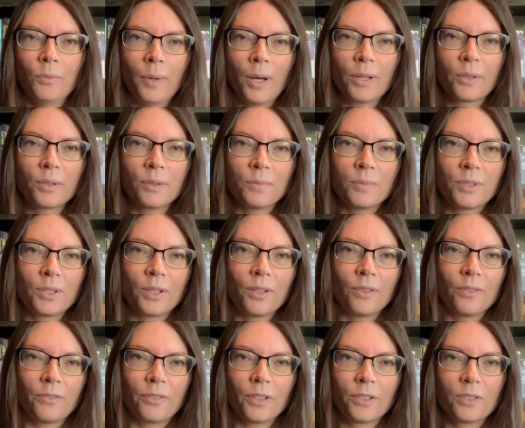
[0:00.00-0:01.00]
Welcome to
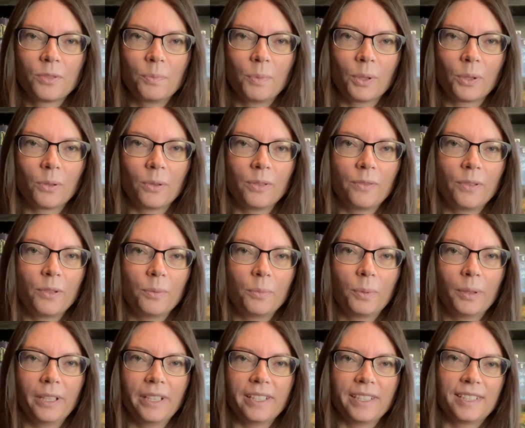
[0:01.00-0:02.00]
the first Book Review
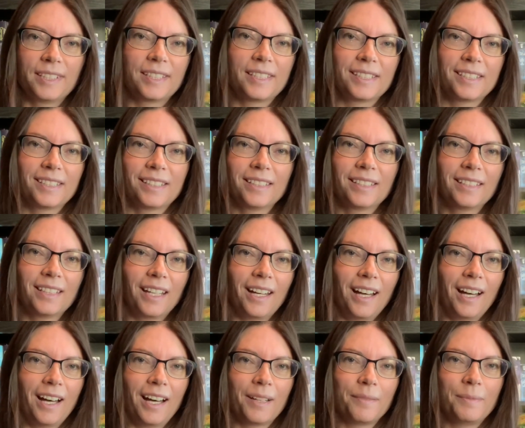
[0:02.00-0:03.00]
Blitz.
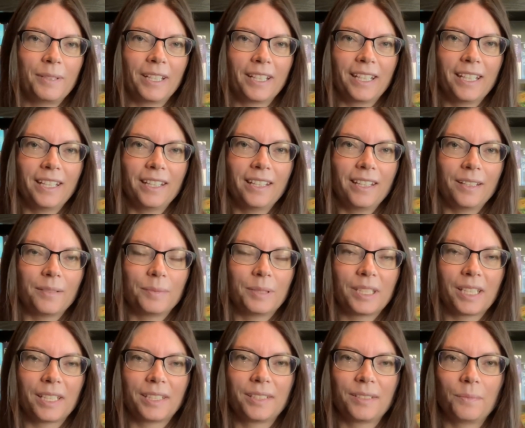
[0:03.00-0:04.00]
I'm Nikki, the
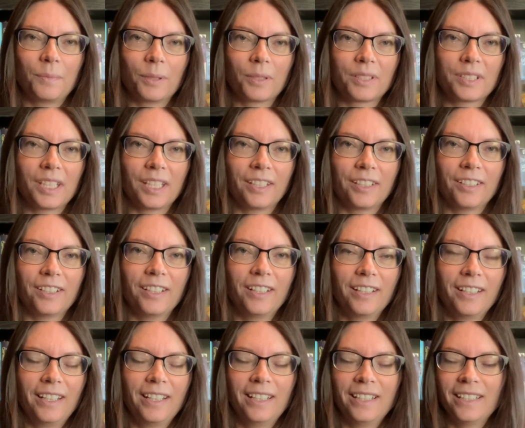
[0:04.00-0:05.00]
Obsessive Bookseller,
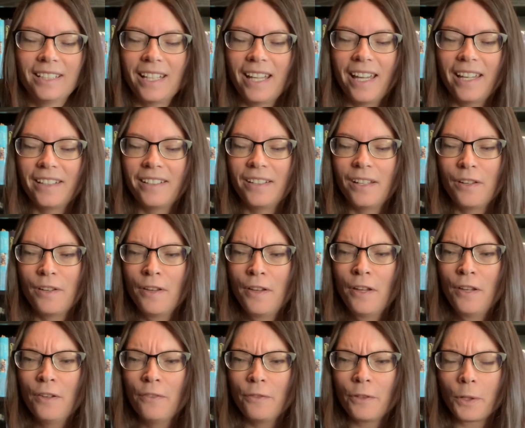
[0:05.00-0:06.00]
and
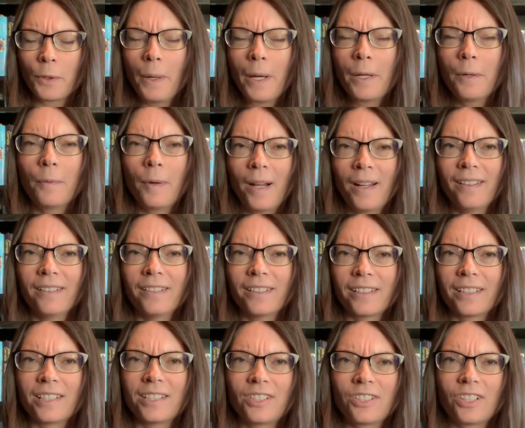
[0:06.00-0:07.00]
for quite a while
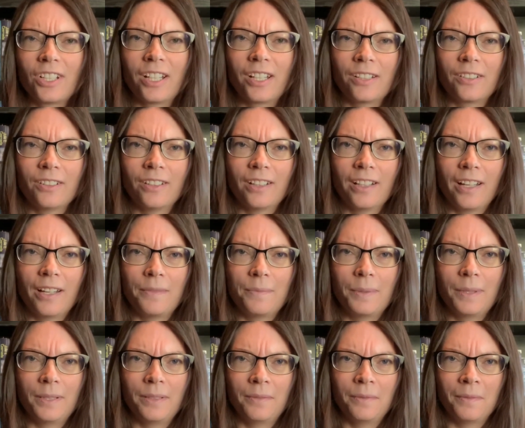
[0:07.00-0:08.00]
on this channel I've
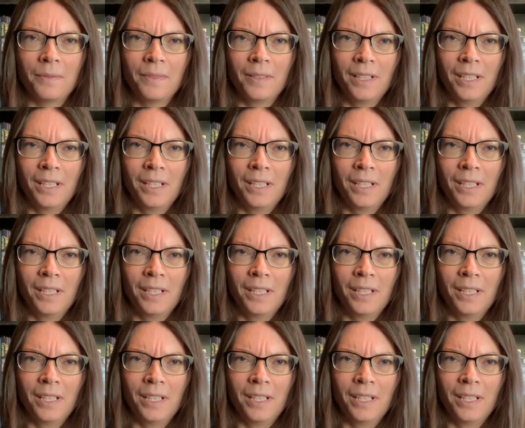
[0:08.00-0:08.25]
been